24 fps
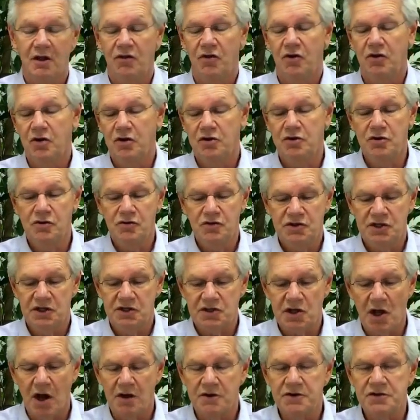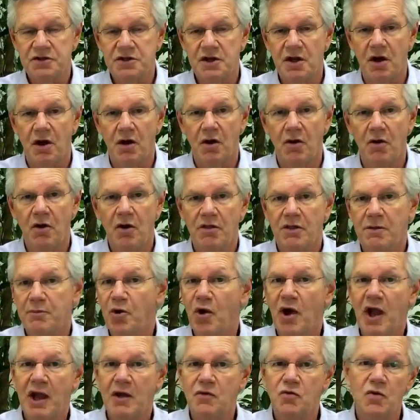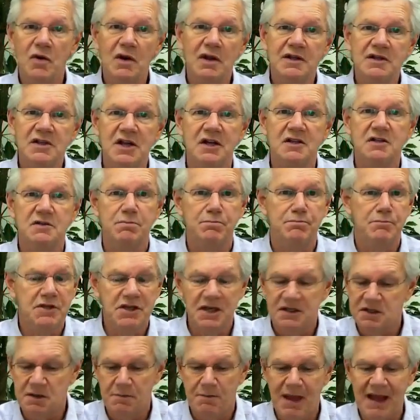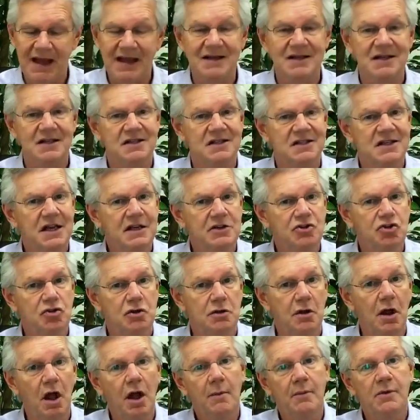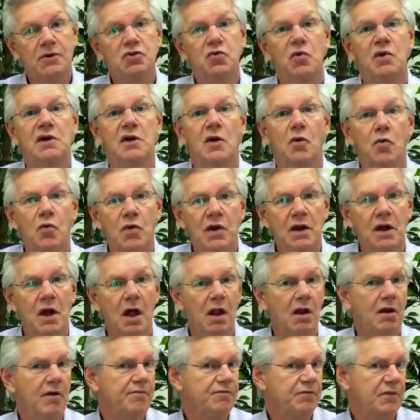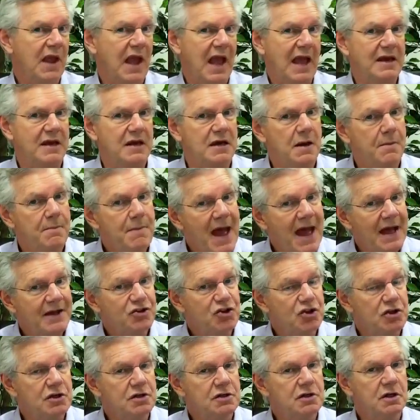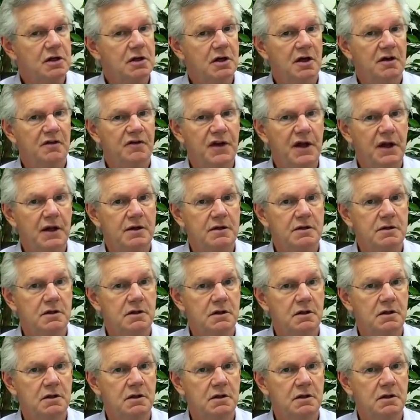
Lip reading: The good news is also the brain really doesn't make a distinction between a real and an imagined event.